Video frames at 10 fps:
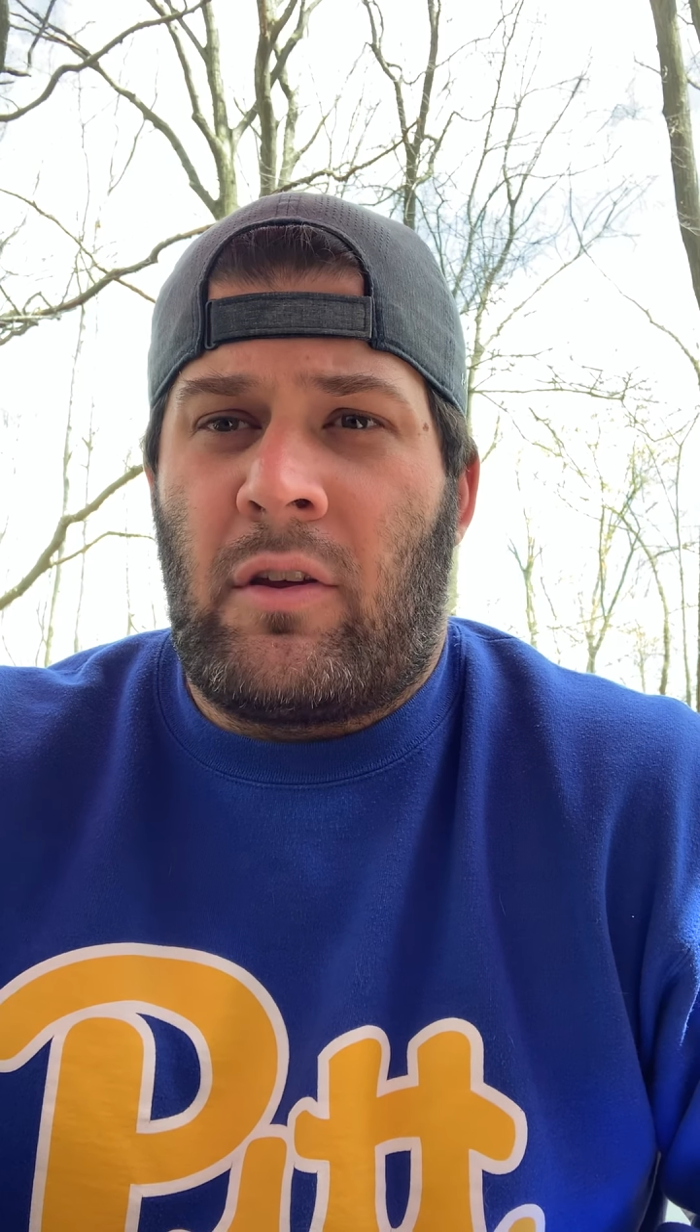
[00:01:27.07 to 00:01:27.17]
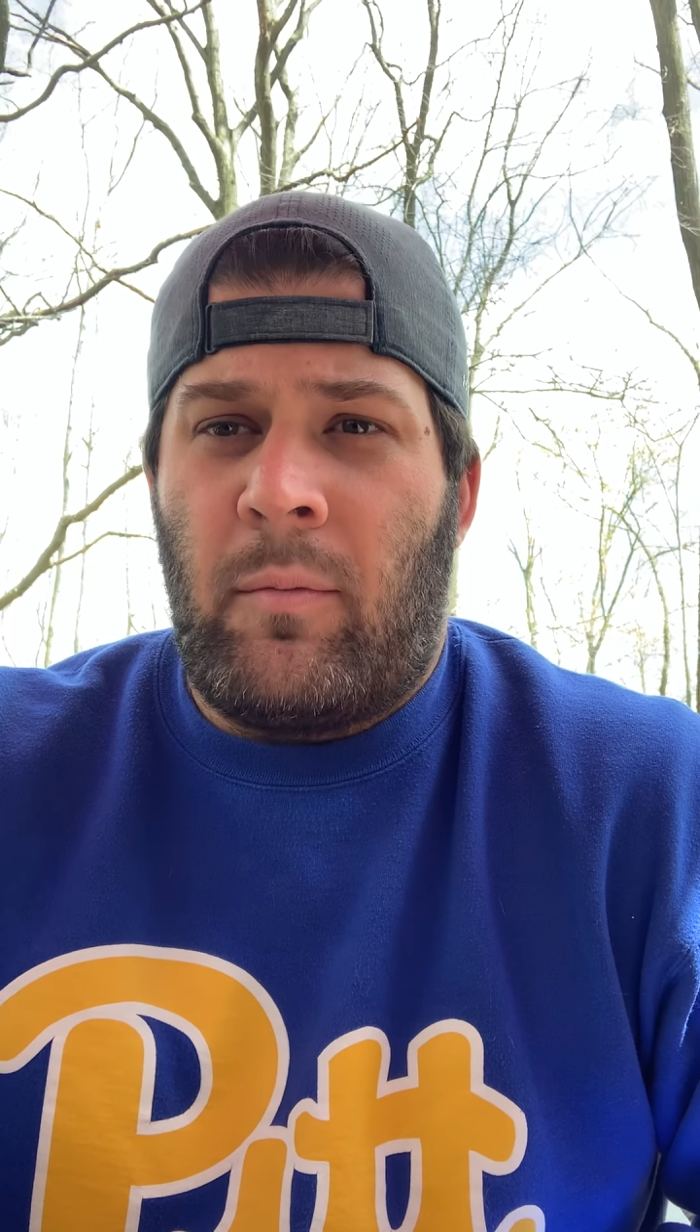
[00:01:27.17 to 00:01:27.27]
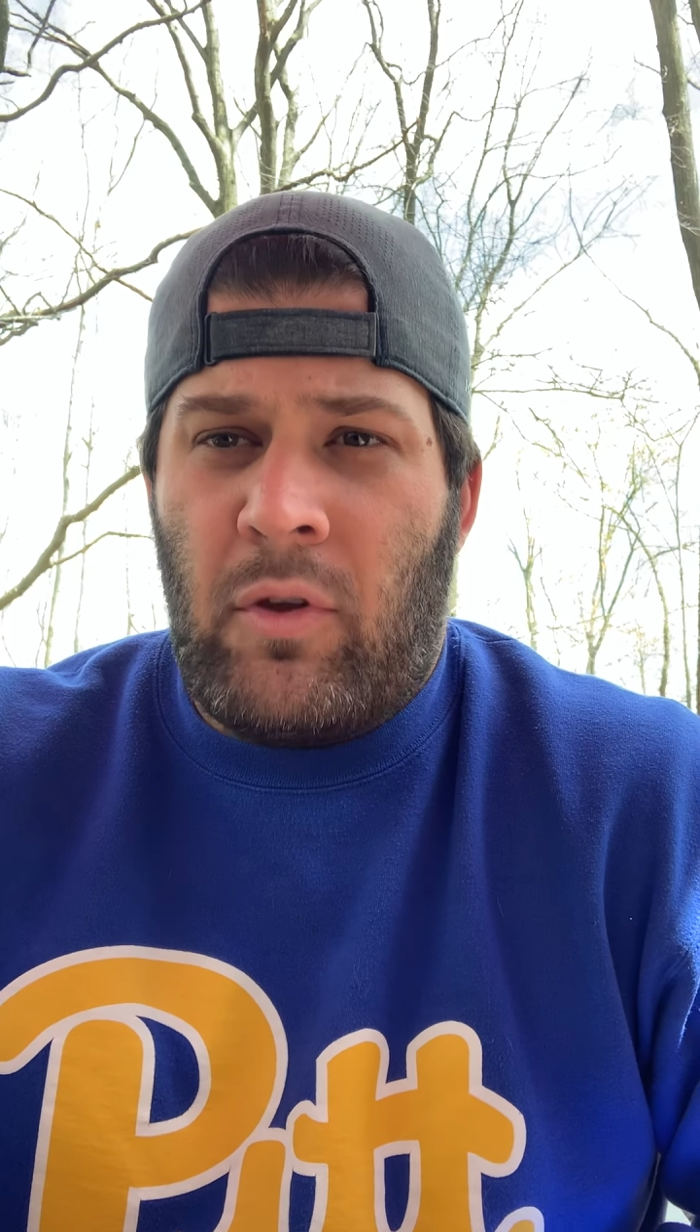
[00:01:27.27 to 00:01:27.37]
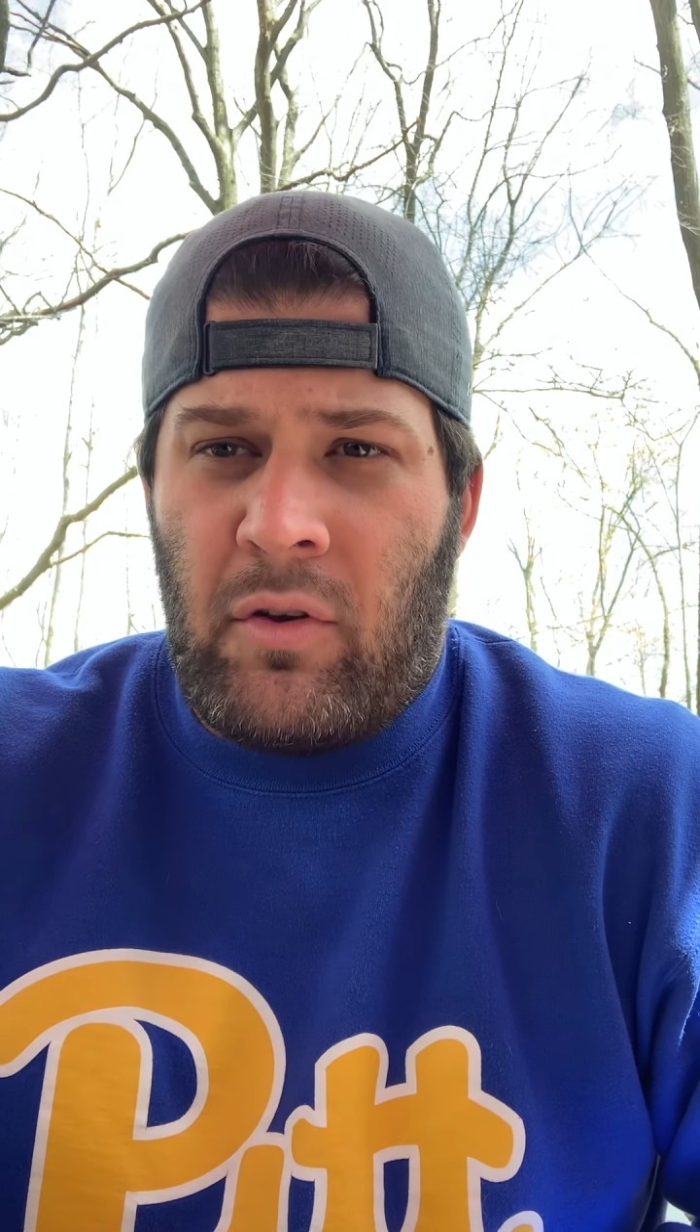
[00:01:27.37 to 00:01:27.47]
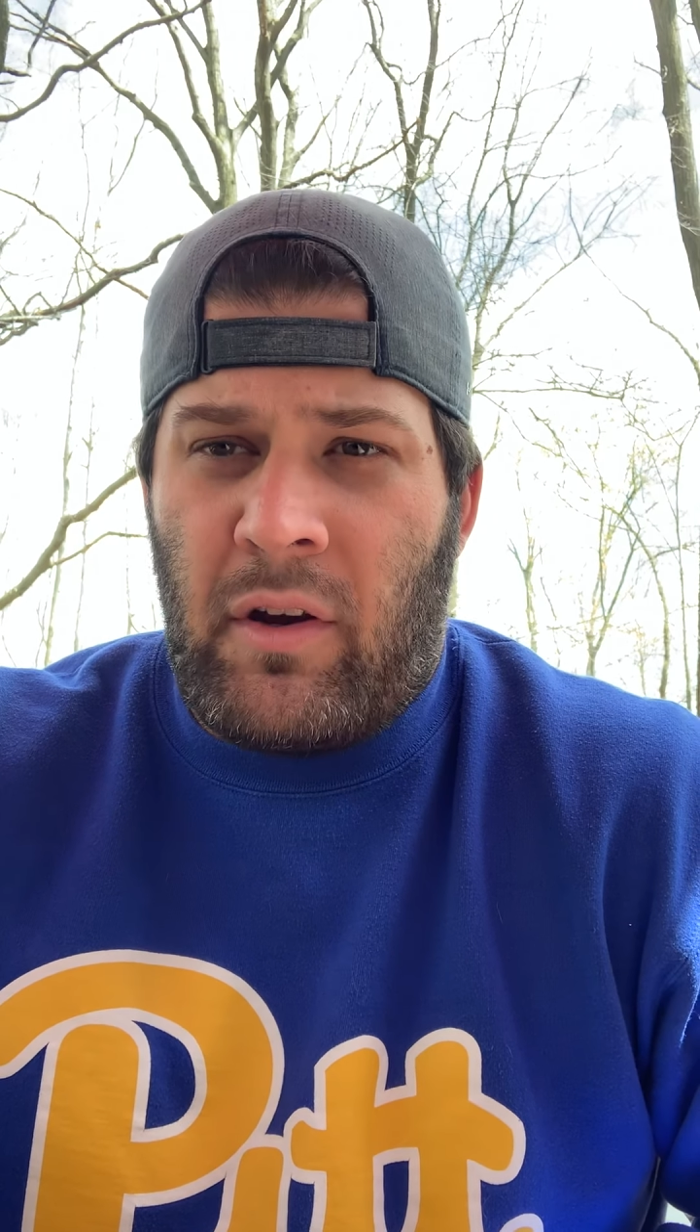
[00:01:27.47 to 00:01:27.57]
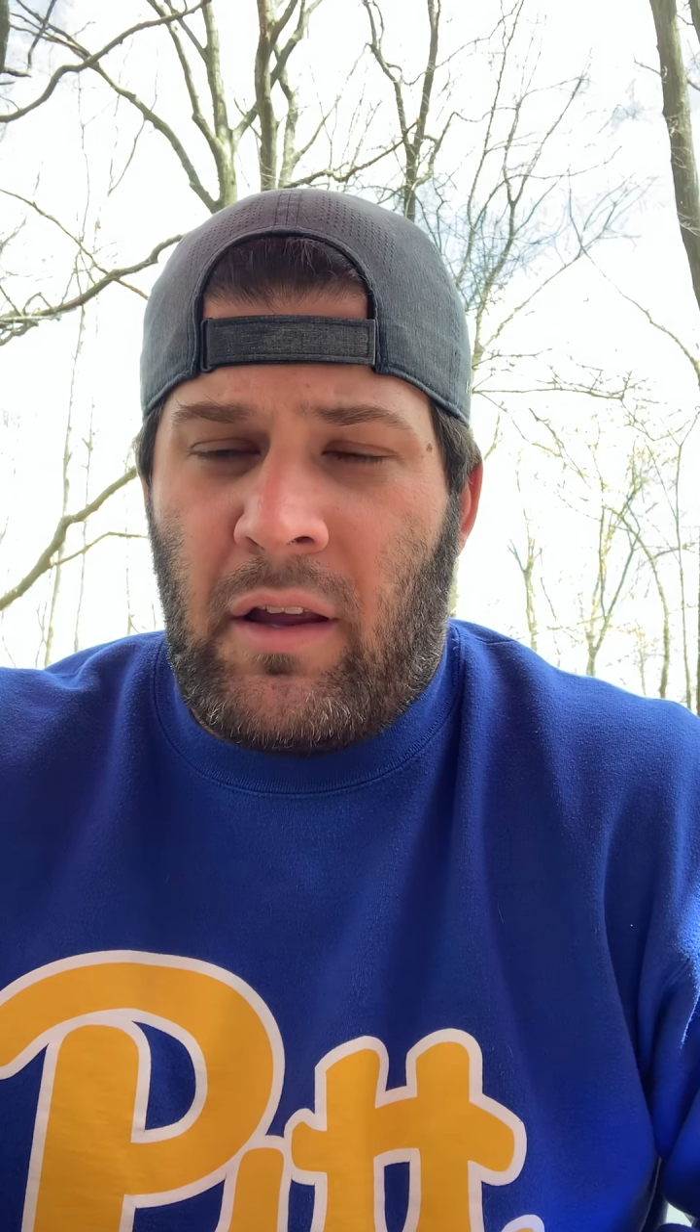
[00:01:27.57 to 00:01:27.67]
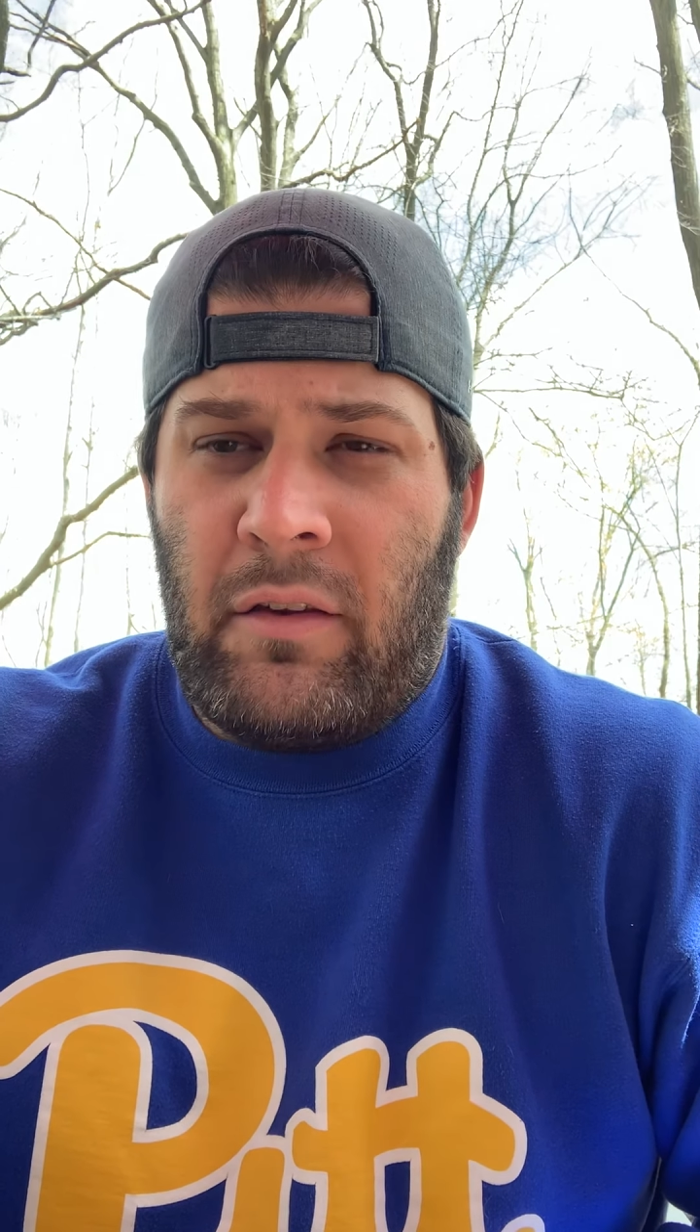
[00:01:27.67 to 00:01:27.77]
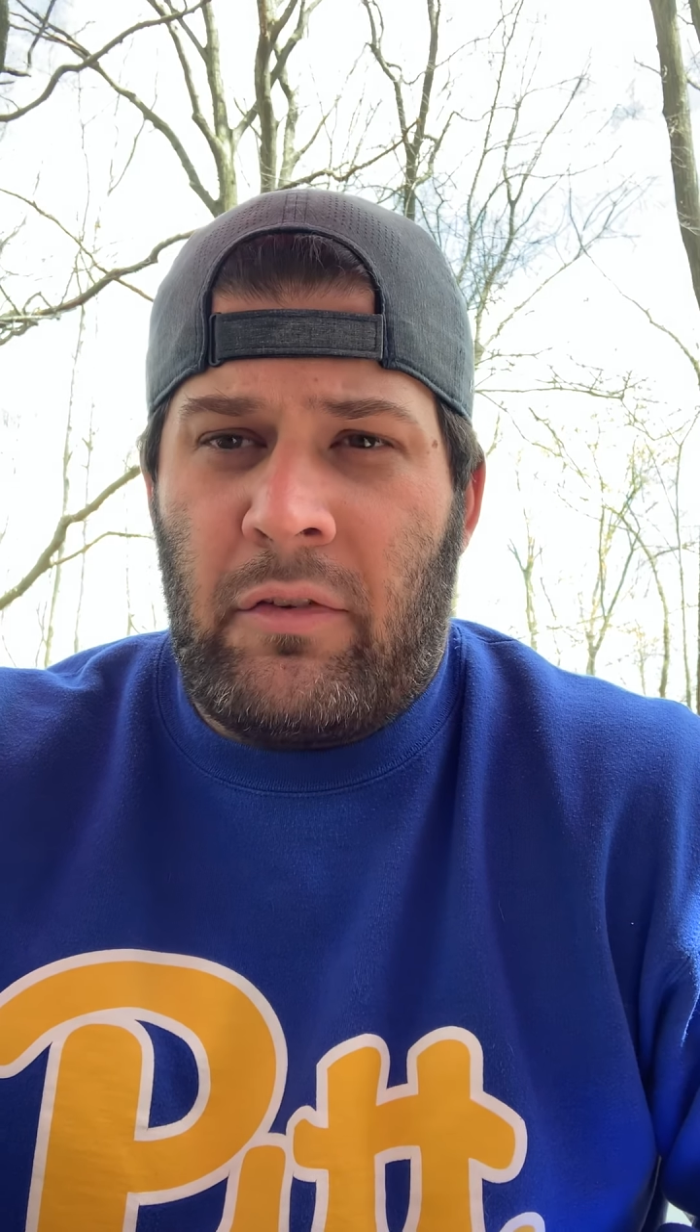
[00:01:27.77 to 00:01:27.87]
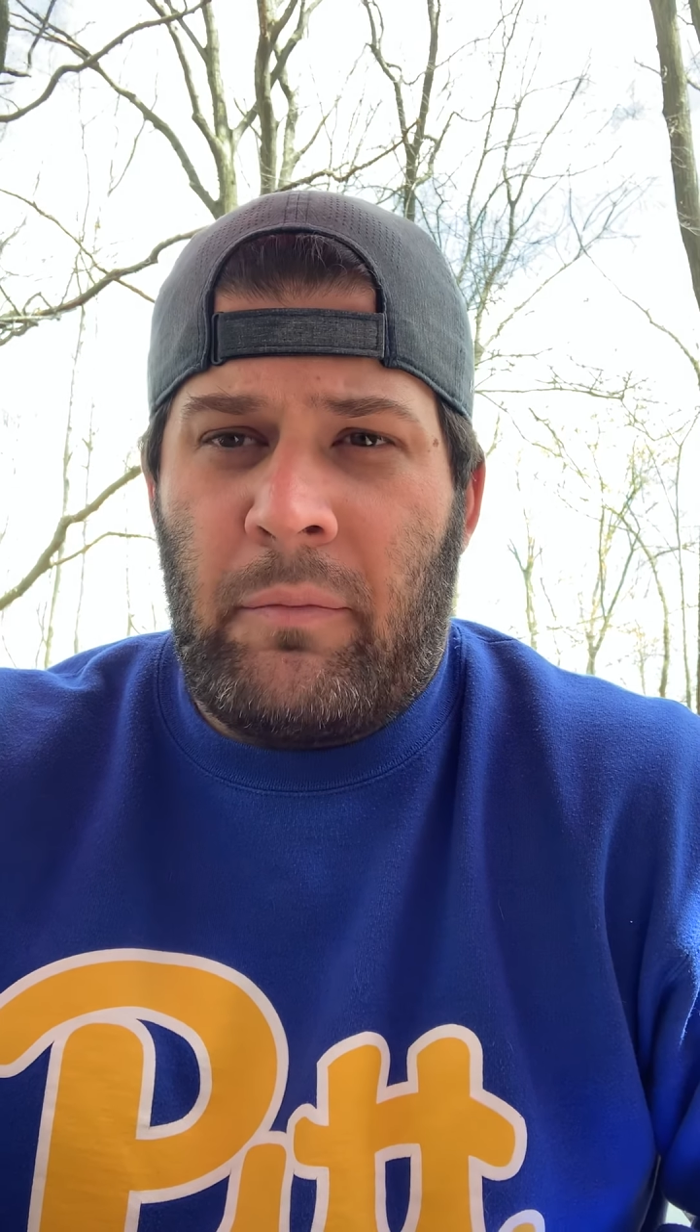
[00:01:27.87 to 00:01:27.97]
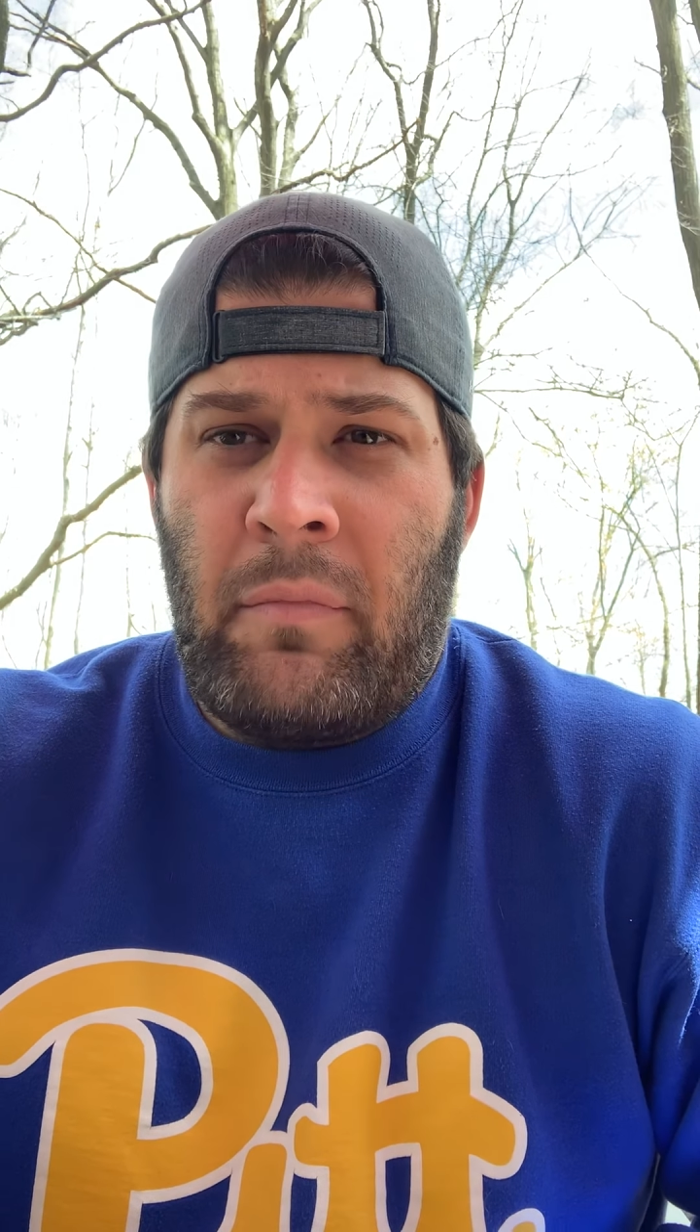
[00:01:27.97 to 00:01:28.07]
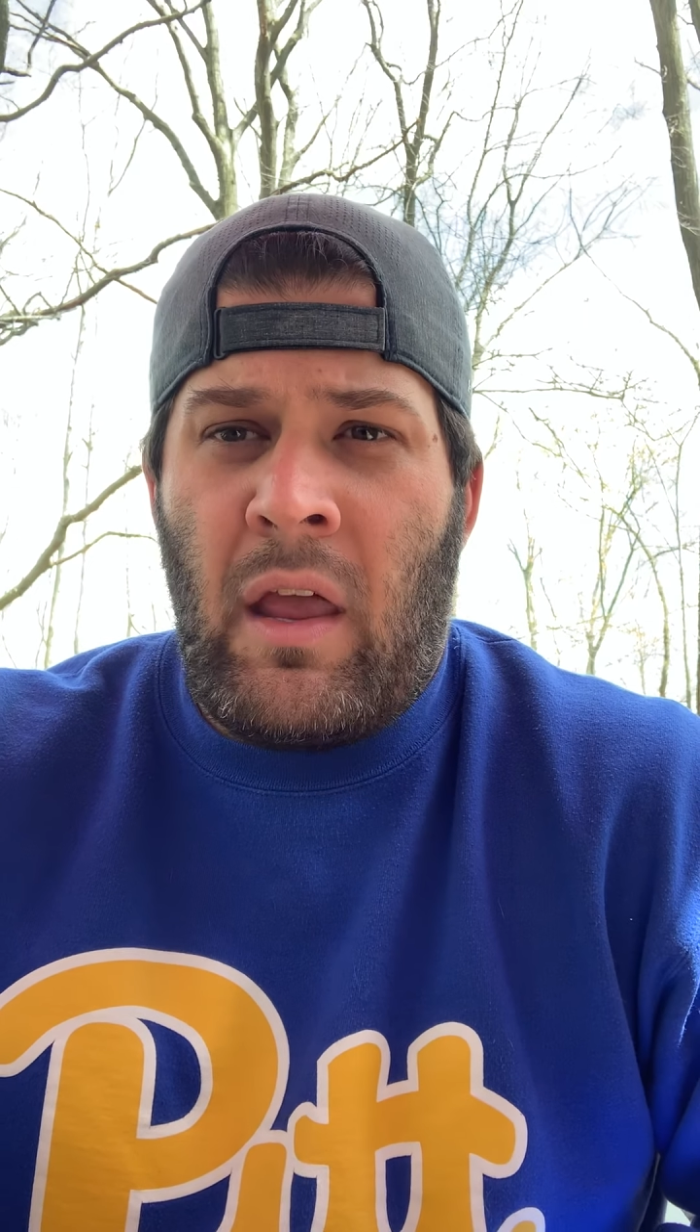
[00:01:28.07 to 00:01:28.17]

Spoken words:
communities.